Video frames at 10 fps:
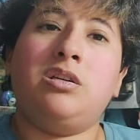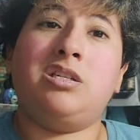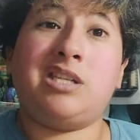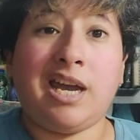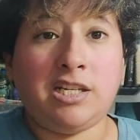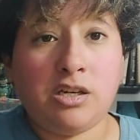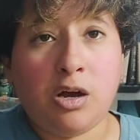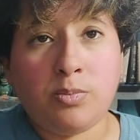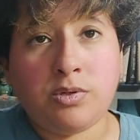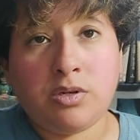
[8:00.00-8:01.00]
side
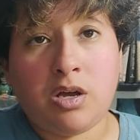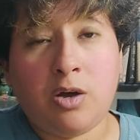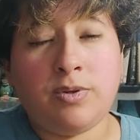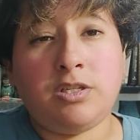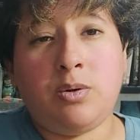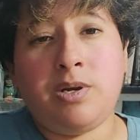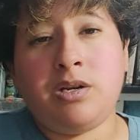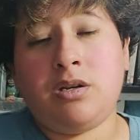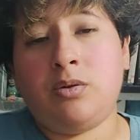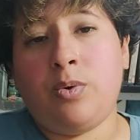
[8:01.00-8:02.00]
jobs I was
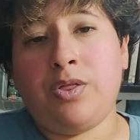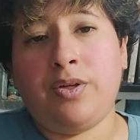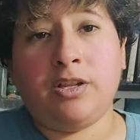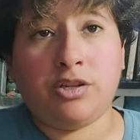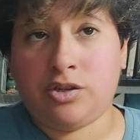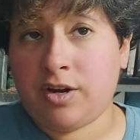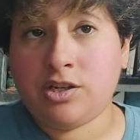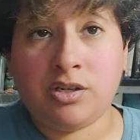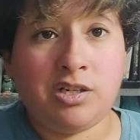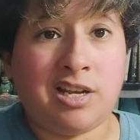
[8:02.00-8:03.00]
doing with
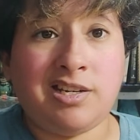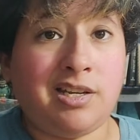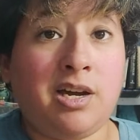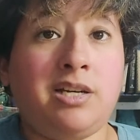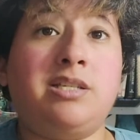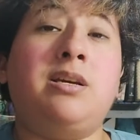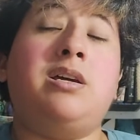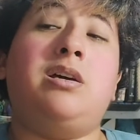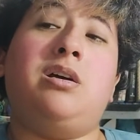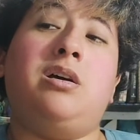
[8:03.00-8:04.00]
illustrations and designs.
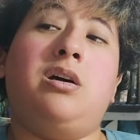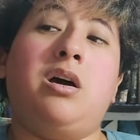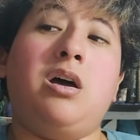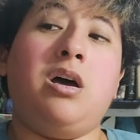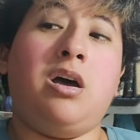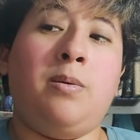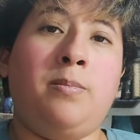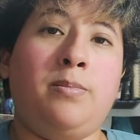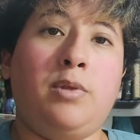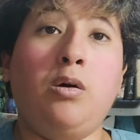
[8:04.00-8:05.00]

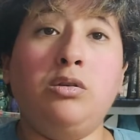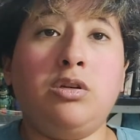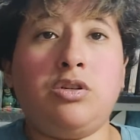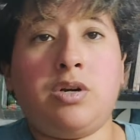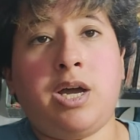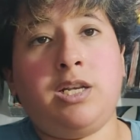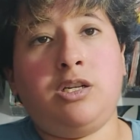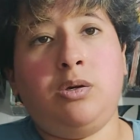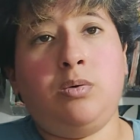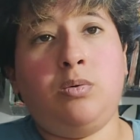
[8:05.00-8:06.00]
Also trying
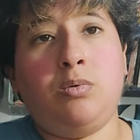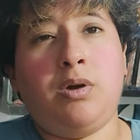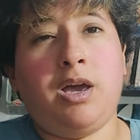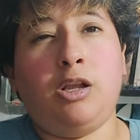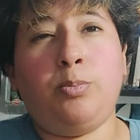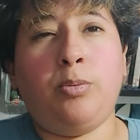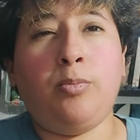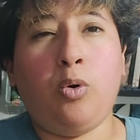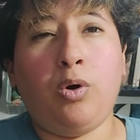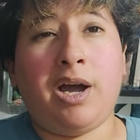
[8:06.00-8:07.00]
to help
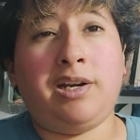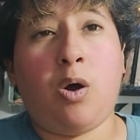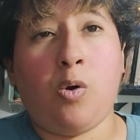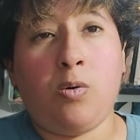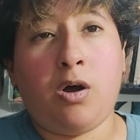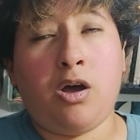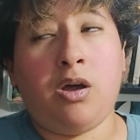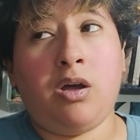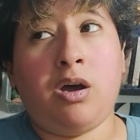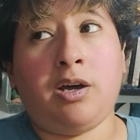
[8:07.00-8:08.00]
more at
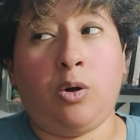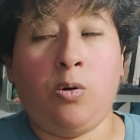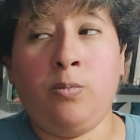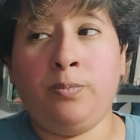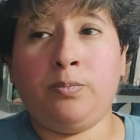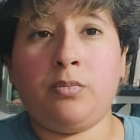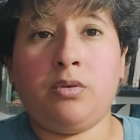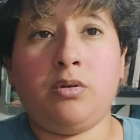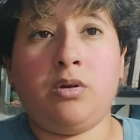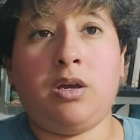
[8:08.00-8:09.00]
home,
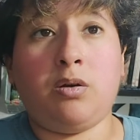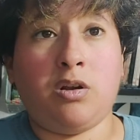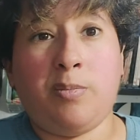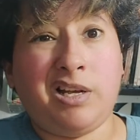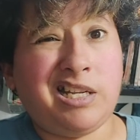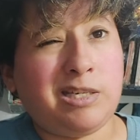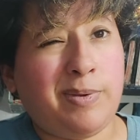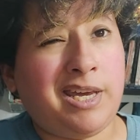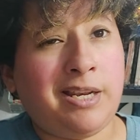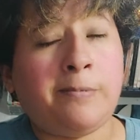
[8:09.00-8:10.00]
economically
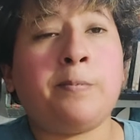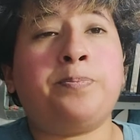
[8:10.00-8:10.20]
speaking.